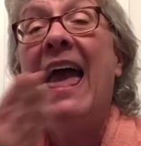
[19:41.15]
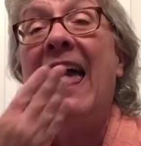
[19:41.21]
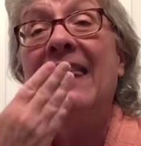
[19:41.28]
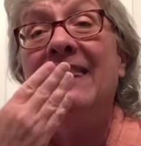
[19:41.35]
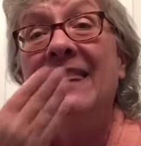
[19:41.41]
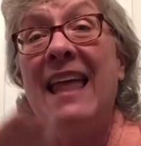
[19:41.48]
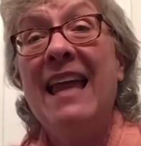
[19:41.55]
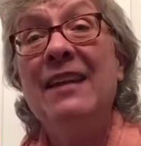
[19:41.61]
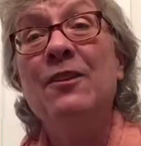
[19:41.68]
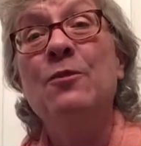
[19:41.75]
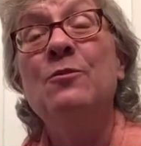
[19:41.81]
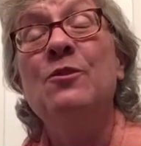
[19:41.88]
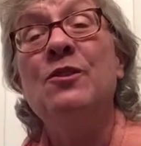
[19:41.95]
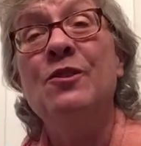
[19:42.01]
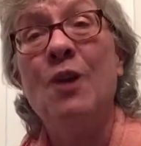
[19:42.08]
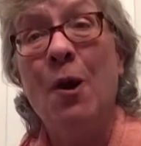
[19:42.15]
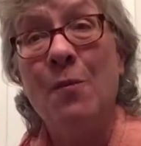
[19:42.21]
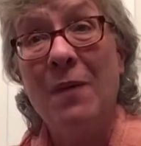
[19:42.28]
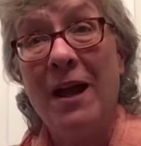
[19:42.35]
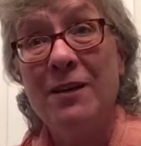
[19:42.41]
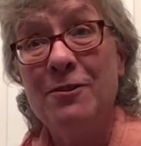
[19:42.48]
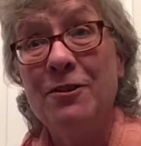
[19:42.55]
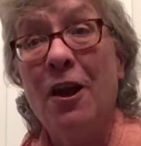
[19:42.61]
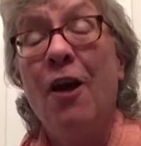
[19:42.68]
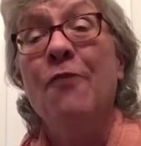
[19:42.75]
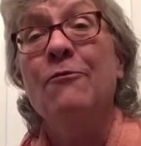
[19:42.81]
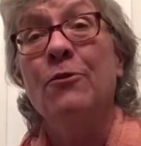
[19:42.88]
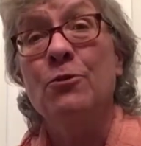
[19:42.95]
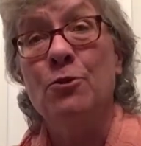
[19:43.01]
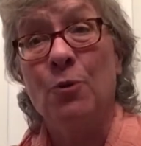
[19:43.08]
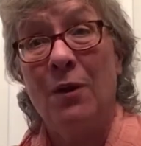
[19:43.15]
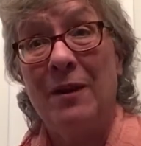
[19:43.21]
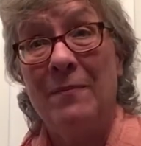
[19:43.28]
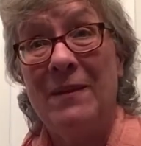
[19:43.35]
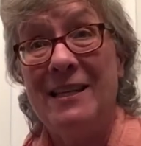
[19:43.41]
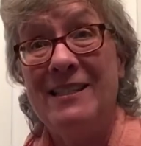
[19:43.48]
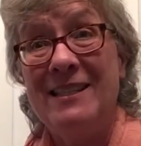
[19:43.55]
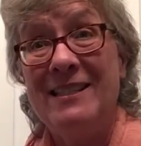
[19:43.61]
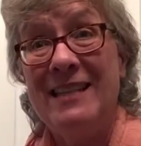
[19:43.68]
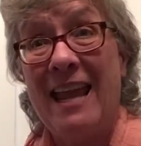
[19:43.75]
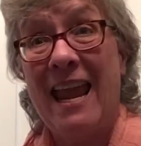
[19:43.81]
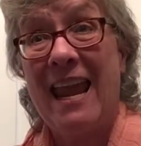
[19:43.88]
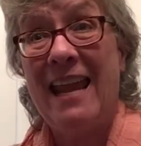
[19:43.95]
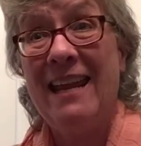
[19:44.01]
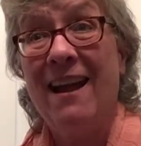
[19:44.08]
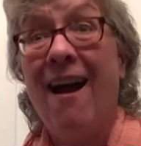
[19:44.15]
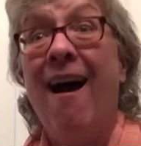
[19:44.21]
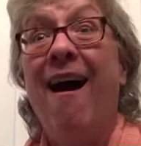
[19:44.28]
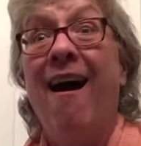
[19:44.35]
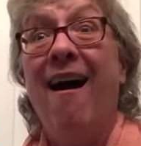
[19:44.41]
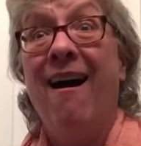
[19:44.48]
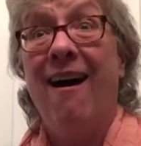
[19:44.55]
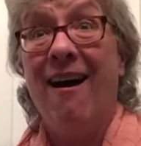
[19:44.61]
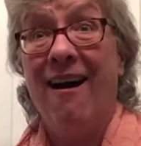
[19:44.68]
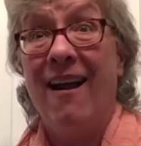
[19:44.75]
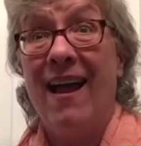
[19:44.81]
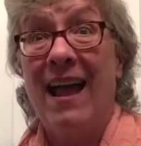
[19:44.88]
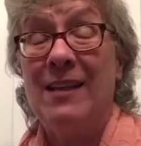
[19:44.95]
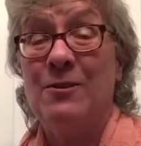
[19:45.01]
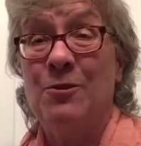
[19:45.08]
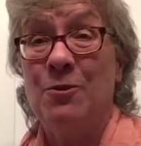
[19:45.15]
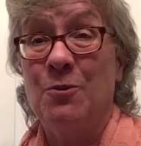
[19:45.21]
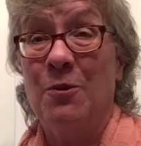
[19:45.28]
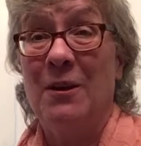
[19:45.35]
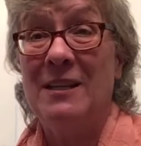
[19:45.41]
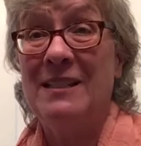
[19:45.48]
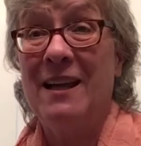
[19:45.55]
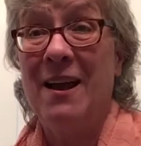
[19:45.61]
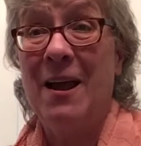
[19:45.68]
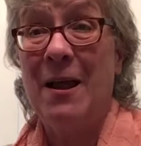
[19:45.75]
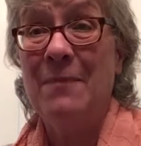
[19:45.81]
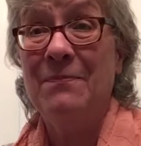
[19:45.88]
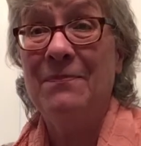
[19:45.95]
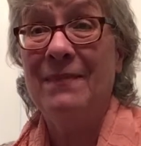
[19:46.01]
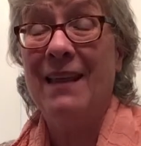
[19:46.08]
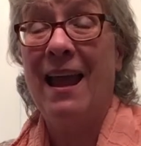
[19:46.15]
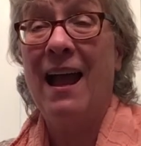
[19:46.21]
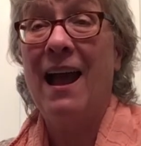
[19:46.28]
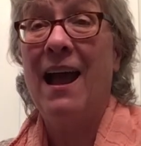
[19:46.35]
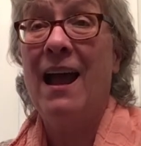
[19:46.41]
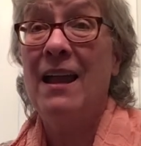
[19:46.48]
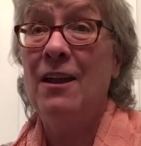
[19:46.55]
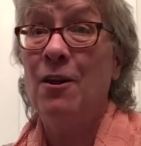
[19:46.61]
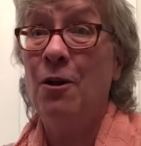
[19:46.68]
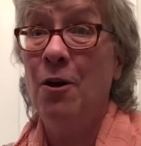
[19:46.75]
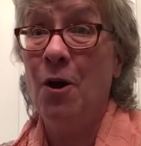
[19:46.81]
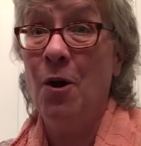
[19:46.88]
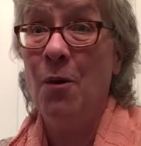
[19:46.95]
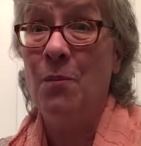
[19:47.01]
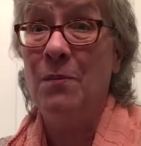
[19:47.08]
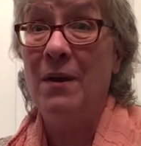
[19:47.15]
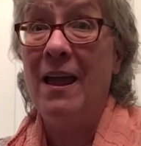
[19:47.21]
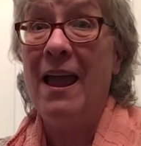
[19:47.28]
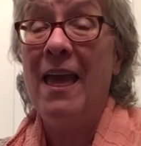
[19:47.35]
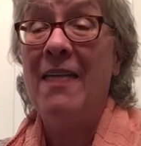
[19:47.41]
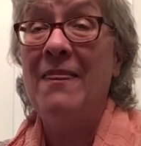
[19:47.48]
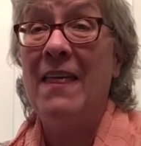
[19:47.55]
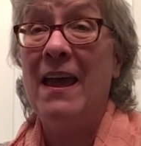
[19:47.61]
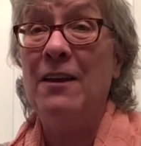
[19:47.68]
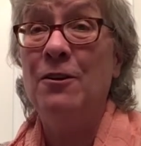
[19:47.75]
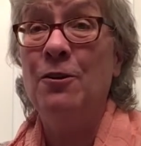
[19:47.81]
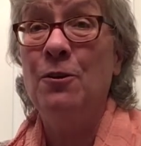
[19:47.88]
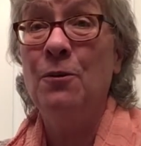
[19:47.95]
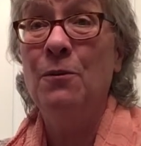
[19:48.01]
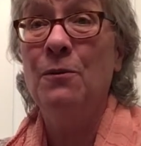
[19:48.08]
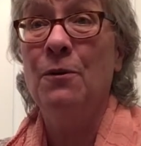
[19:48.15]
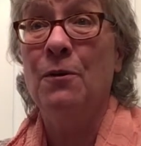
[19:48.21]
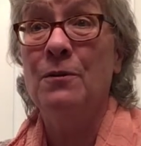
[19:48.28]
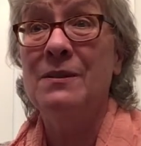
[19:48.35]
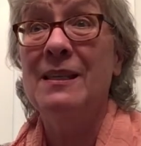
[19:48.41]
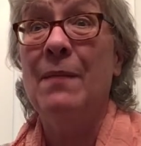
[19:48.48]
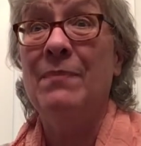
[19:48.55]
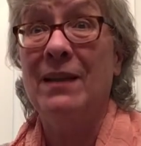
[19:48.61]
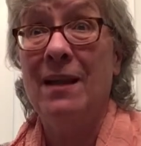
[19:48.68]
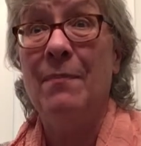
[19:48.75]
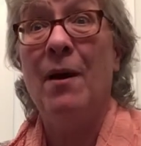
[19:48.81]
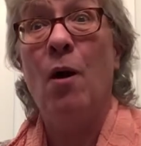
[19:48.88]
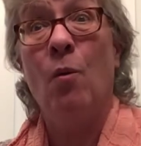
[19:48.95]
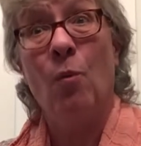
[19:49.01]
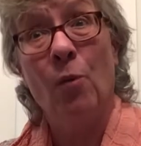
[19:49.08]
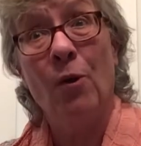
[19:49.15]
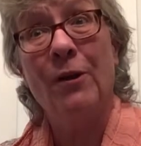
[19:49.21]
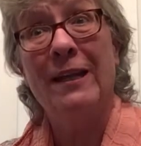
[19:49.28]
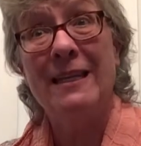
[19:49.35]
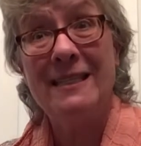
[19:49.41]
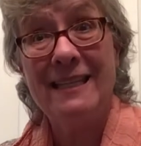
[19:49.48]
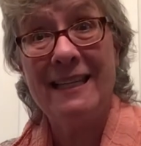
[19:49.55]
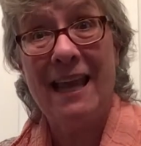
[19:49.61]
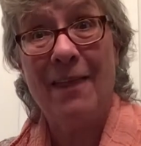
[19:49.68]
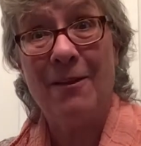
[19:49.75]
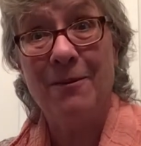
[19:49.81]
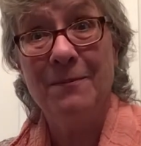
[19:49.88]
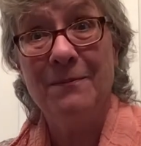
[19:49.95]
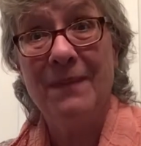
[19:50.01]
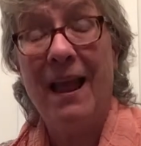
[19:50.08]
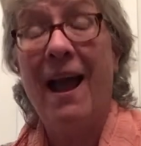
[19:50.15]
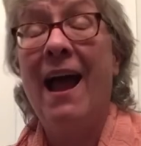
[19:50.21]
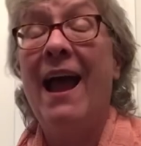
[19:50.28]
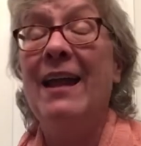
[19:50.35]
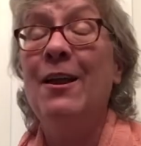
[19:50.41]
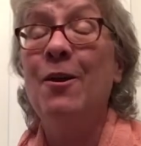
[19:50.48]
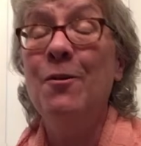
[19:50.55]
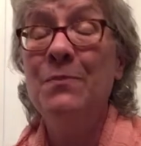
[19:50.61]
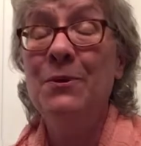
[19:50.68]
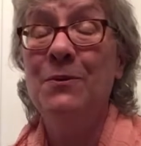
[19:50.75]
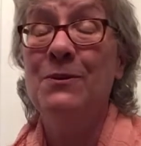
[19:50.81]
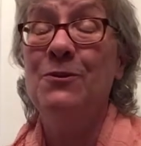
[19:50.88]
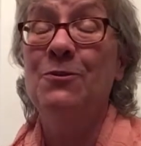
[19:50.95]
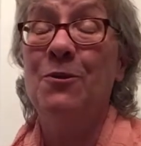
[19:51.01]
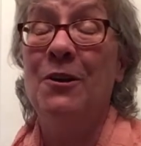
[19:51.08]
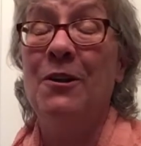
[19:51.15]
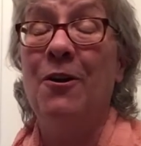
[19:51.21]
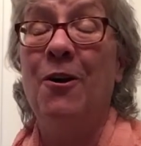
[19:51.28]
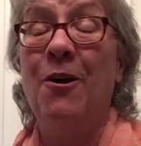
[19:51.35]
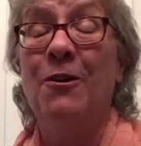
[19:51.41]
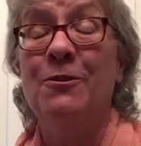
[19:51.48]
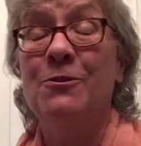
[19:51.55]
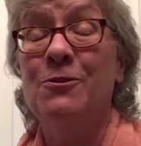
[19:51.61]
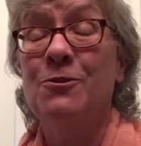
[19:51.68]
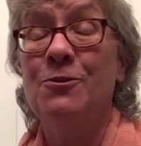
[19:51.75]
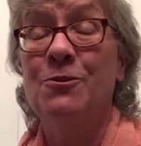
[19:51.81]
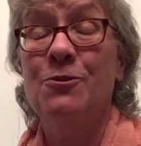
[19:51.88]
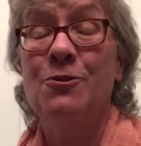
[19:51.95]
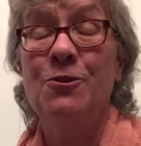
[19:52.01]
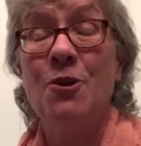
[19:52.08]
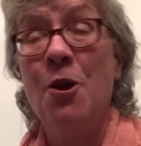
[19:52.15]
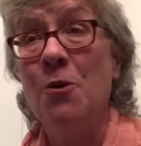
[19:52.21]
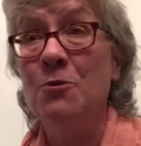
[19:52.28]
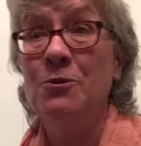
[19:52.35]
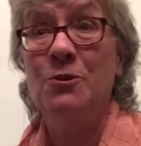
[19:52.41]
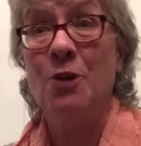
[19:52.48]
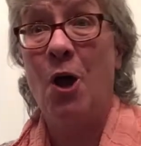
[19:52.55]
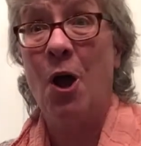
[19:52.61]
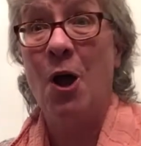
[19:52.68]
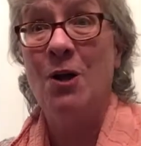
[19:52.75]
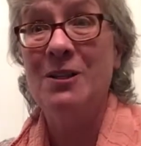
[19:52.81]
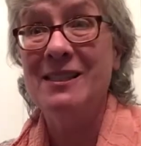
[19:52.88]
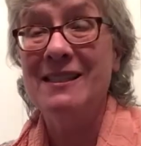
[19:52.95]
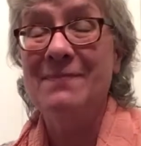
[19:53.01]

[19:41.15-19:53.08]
Thank you so much for joining me today at Story Time. I hope that you learned something about working together. I hope you enjoyed our snow songs,